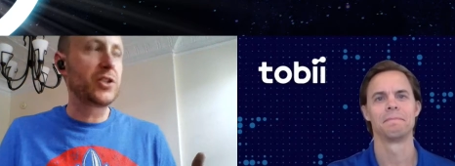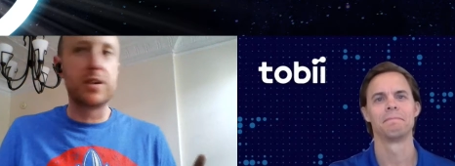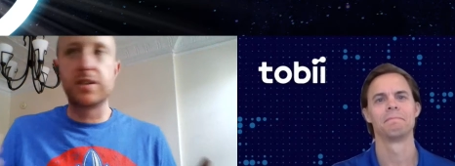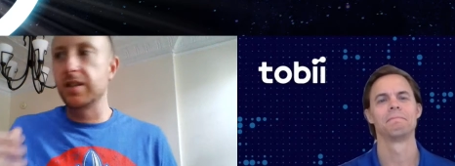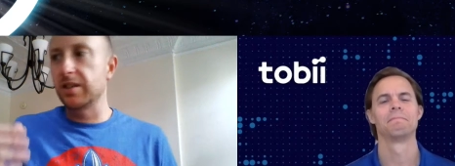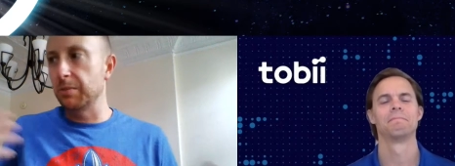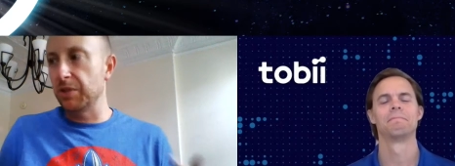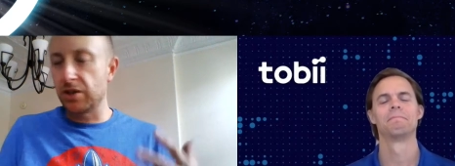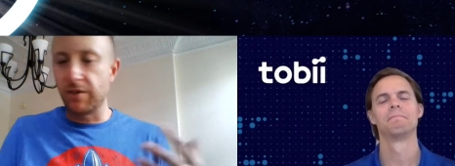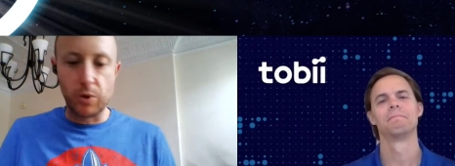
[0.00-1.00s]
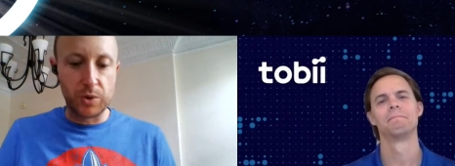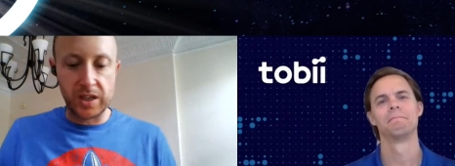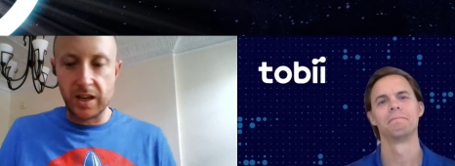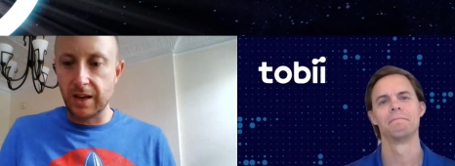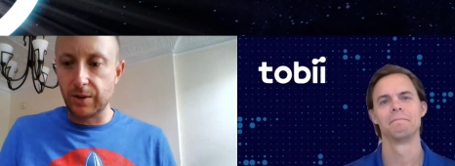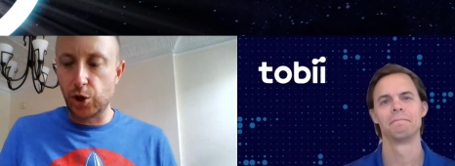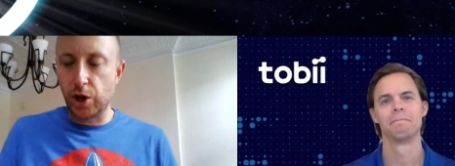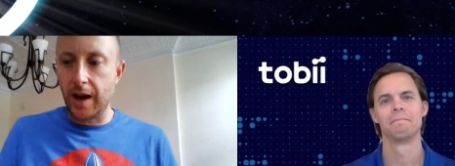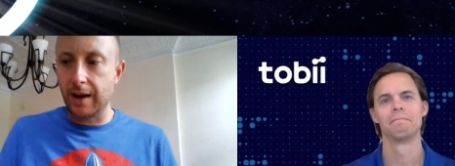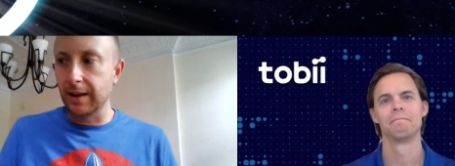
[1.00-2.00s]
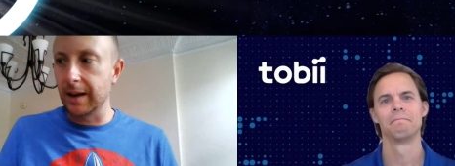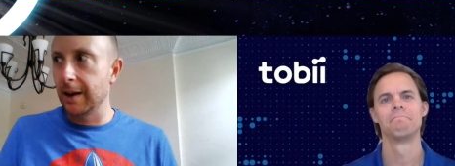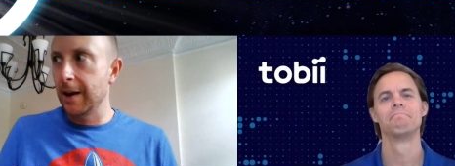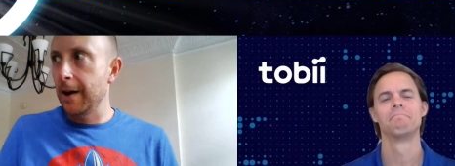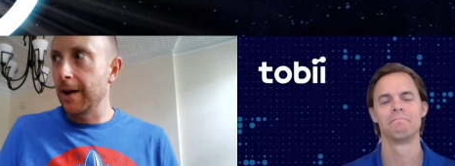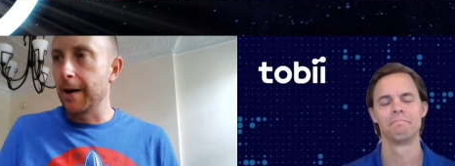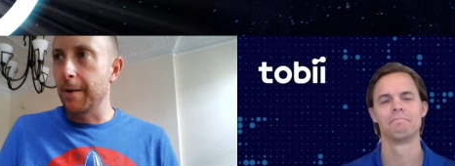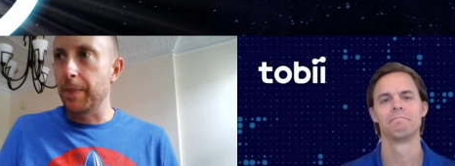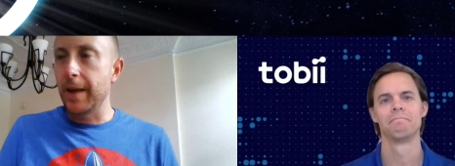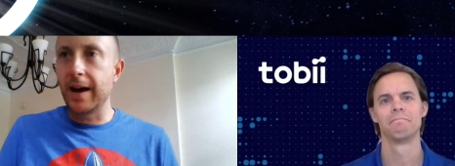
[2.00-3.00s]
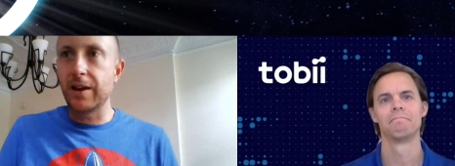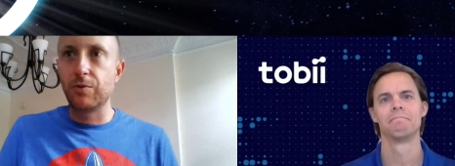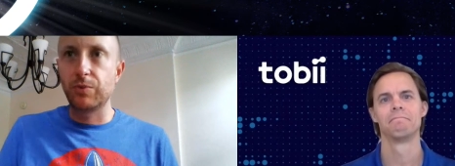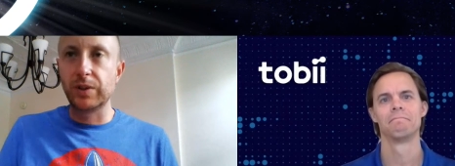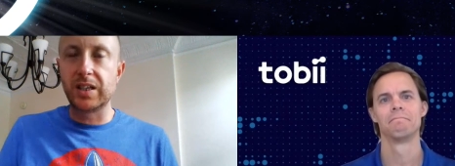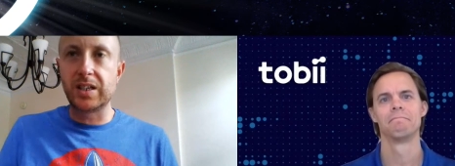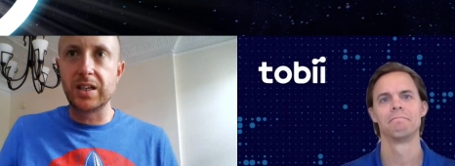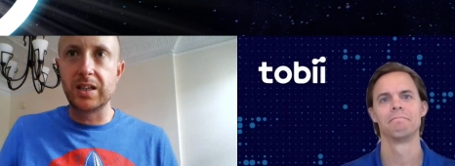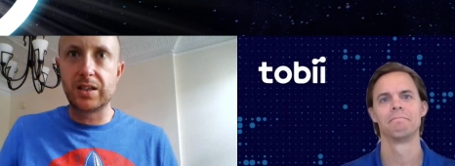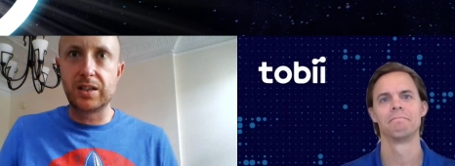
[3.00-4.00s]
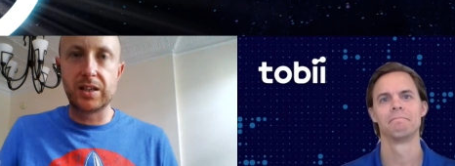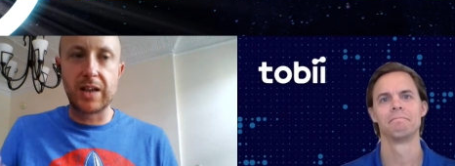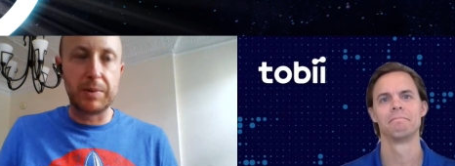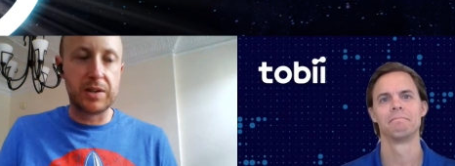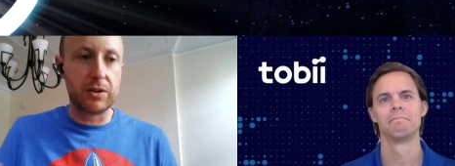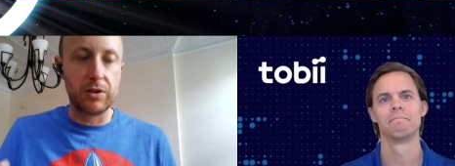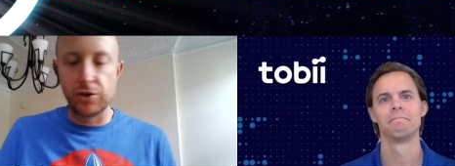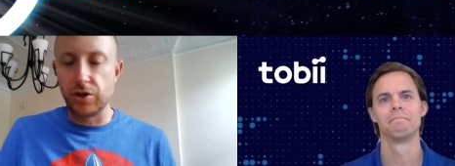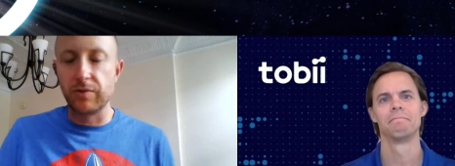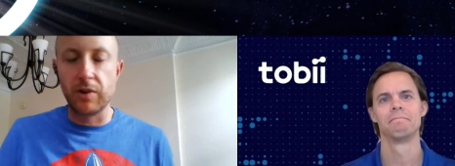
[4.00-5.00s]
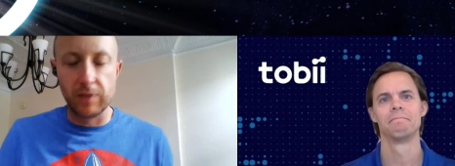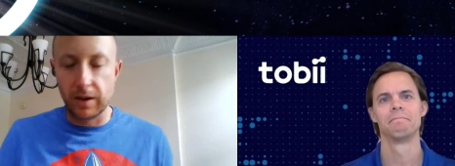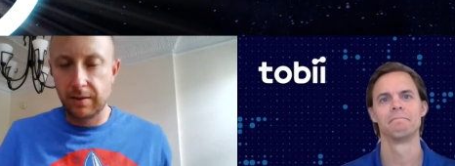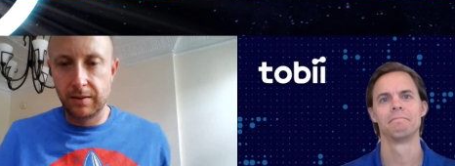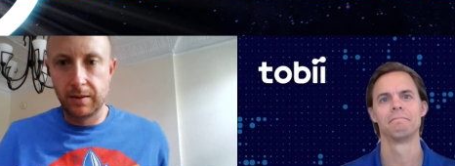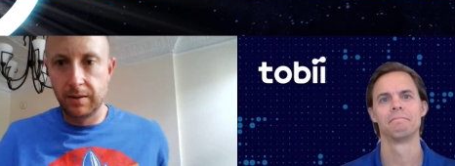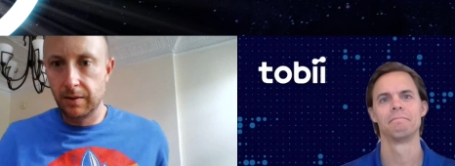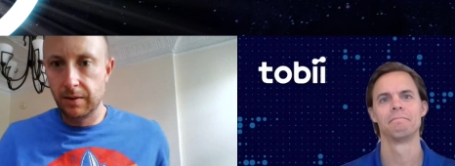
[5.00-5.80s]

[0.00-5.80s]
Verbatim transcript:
Speaker 1: based on the, some of the stuff you were seeing in the chat, like um, how do you really see this this type of technology evolving?